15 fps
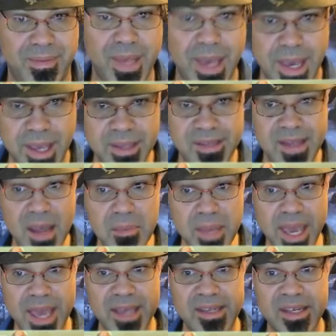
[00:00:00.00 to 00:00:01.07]
In some
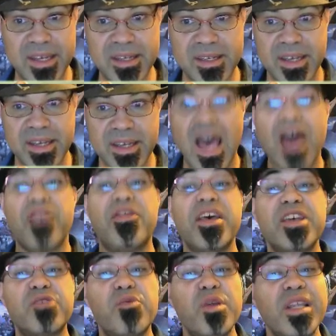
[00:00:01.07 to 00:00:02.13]
cases,
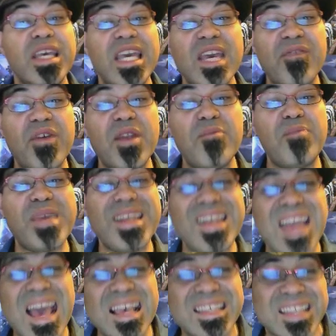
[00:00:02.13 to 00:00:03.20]
this will even be
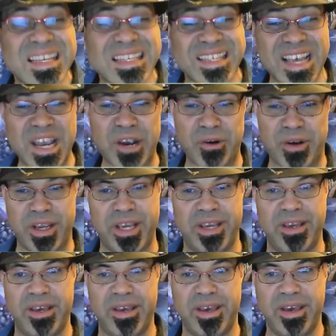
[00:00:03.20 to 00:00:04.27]
necessary
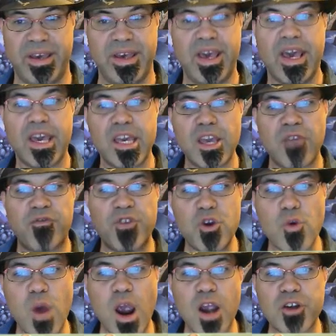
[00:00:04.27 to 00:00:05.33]
if
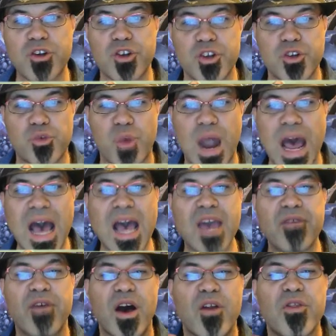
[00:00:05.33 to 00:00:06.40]
you are to
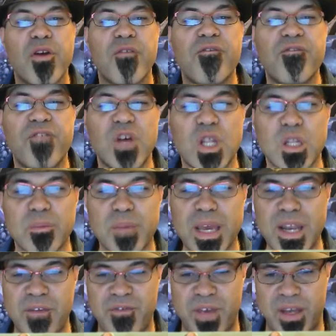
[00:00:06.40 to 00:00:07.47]
derive the full
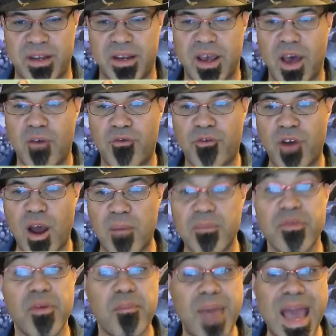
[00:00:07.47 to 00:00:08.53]
benefit from
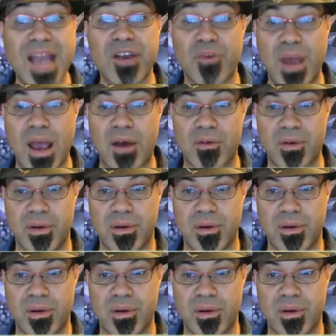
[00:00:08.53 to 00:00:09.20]
the background.